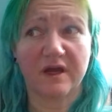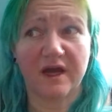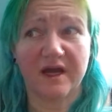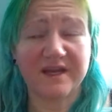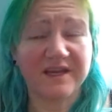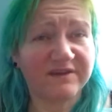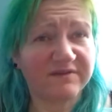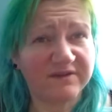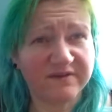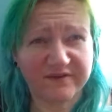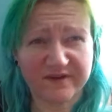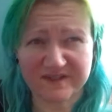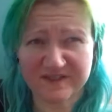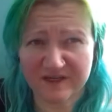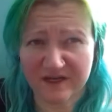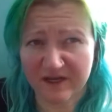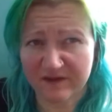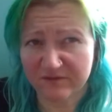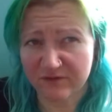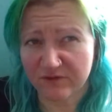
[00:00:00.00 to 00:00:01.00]
And even if I
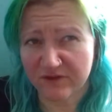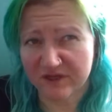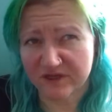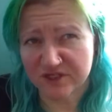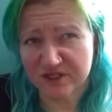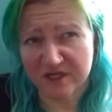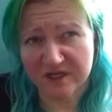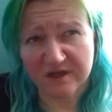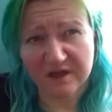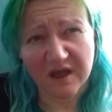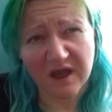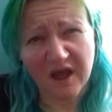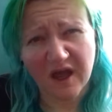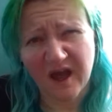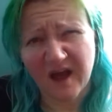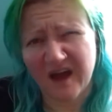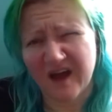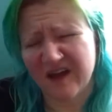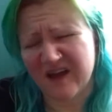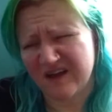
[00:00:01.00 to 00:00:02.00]
didn't have all that shit,
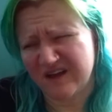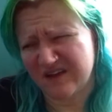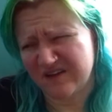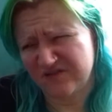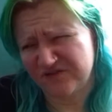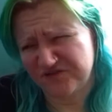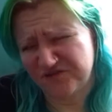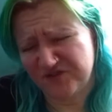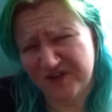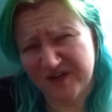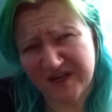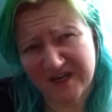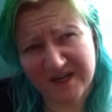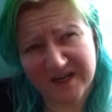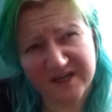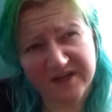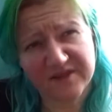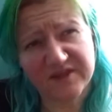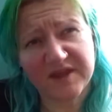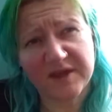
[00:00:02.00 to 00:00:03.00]

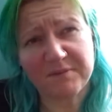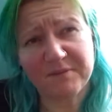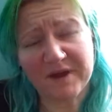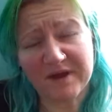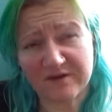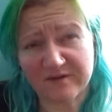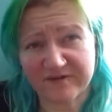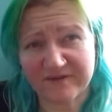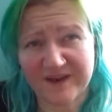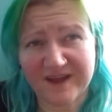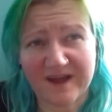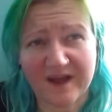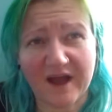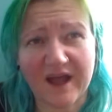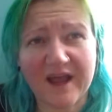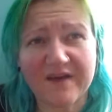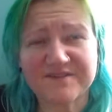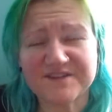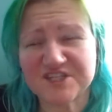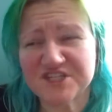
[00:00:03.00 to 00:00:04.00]
really, the amount of I
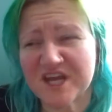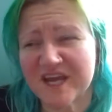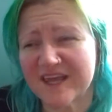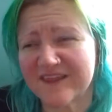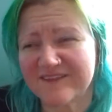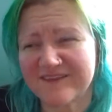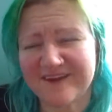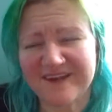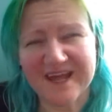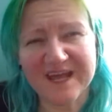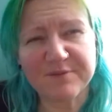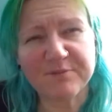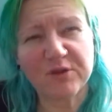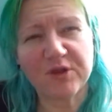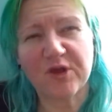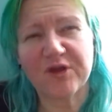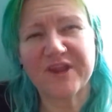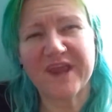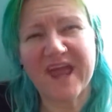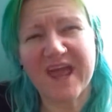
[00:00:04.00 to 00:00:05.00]
have to check the
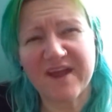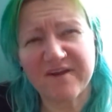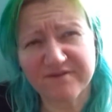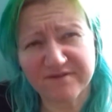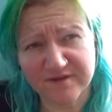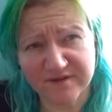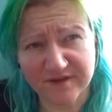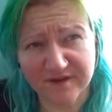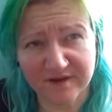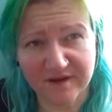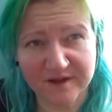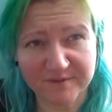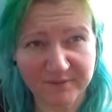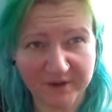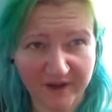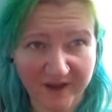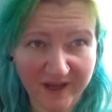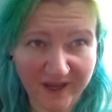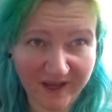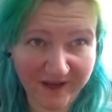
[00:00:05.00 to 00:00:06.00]
label on everything I
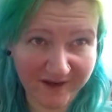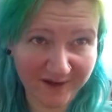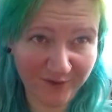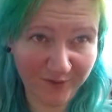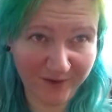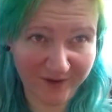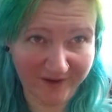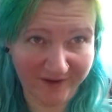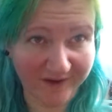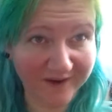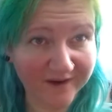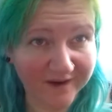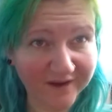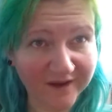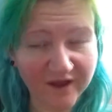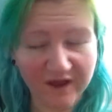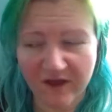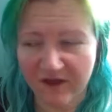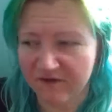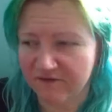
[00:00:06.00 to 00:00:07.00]
buy anyway
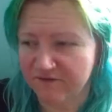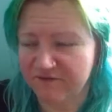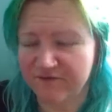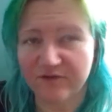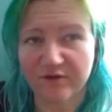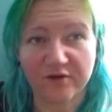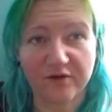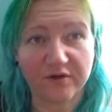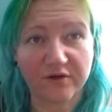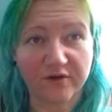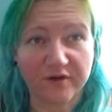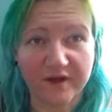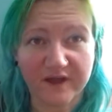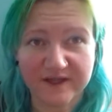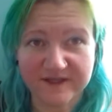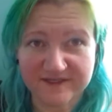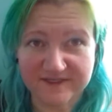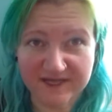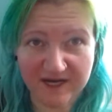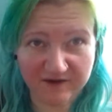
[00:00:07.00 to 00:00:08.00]
for
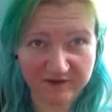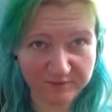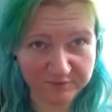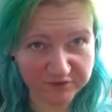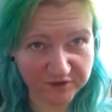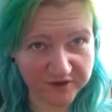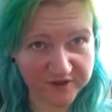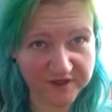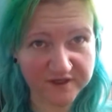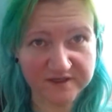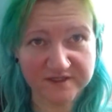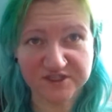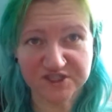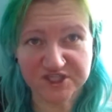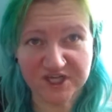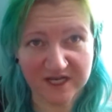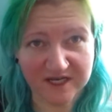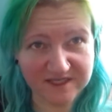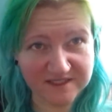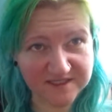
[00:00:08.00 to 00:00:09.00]
dairy products,
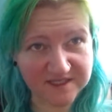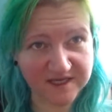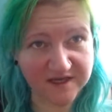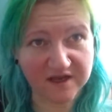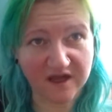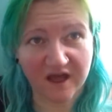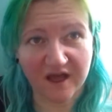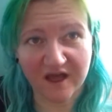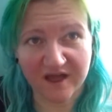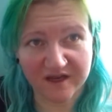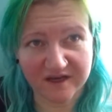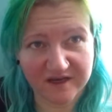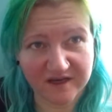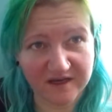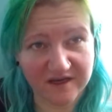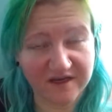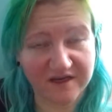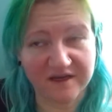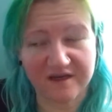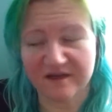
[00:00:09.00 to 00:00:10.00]
gelatin,
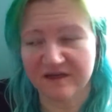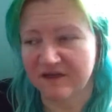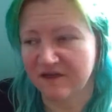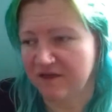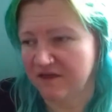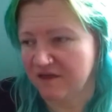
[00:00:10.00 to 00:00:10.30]
honey,